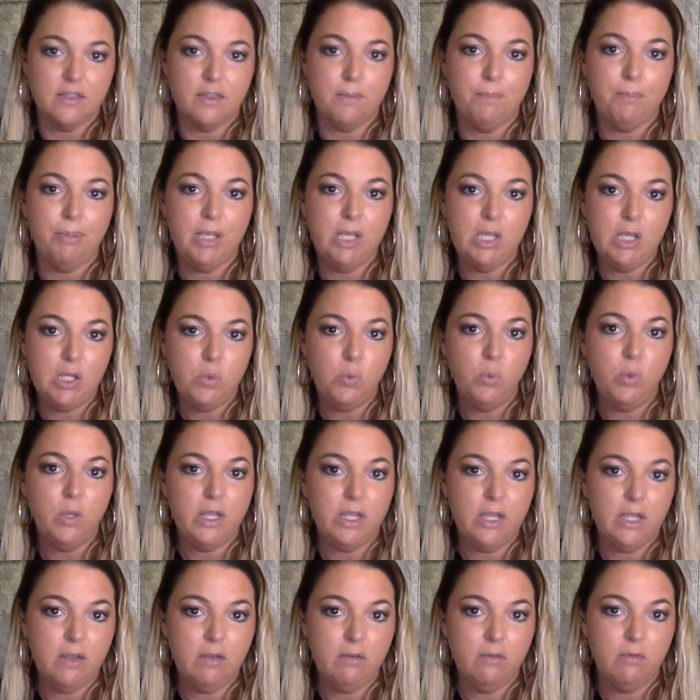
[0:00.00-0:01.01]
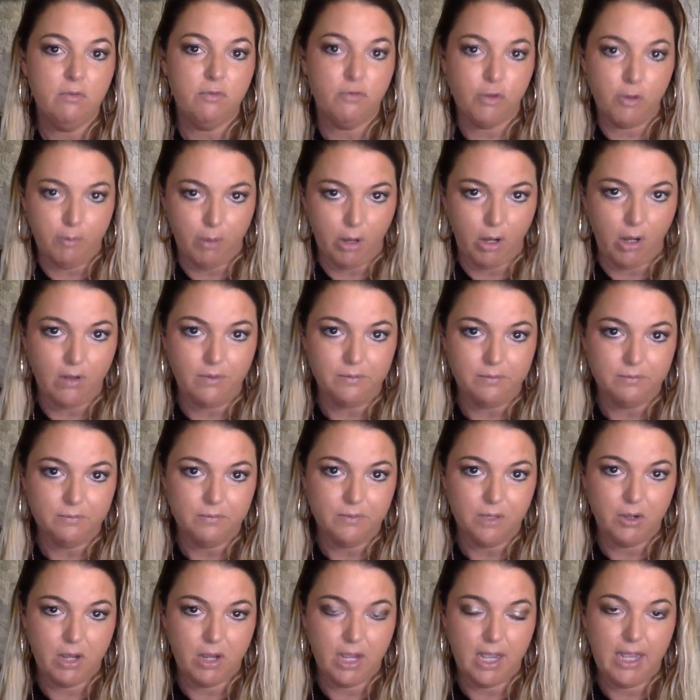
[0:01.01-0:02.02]
pee-wee football,
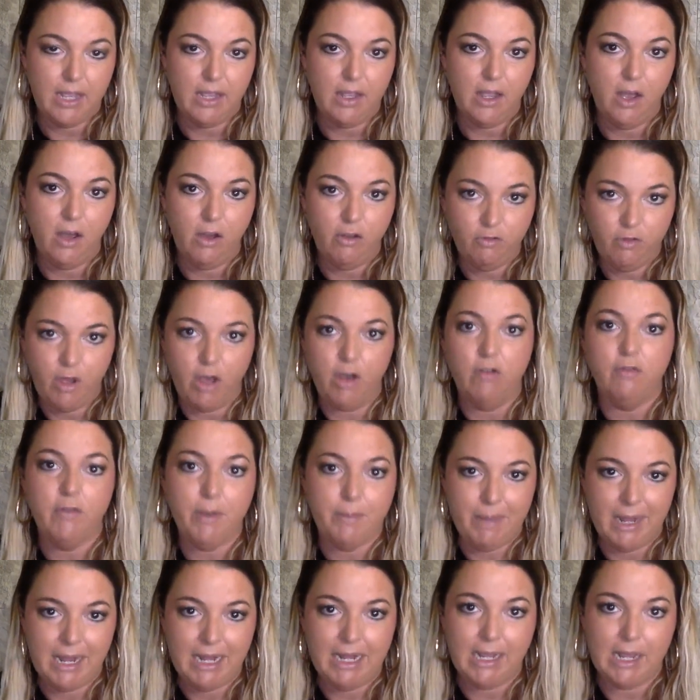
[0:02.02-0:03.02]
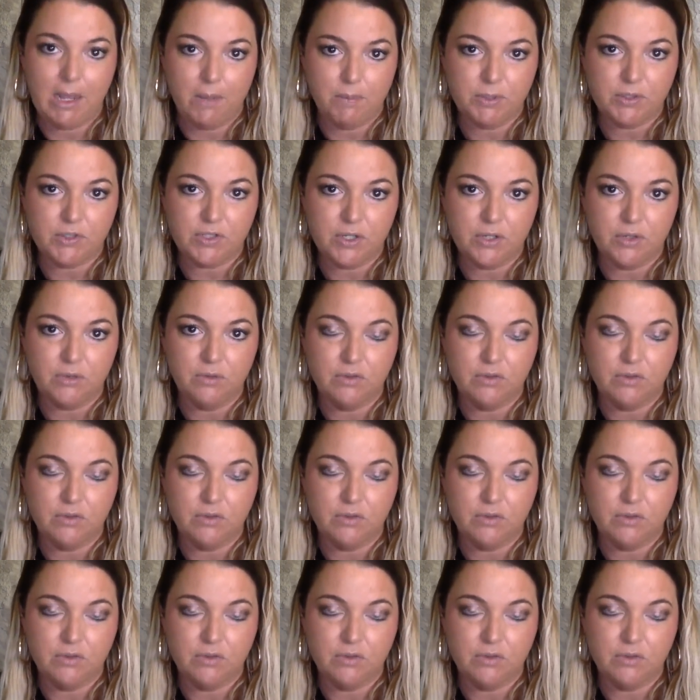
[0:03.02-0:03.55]
okay, of a manic episode.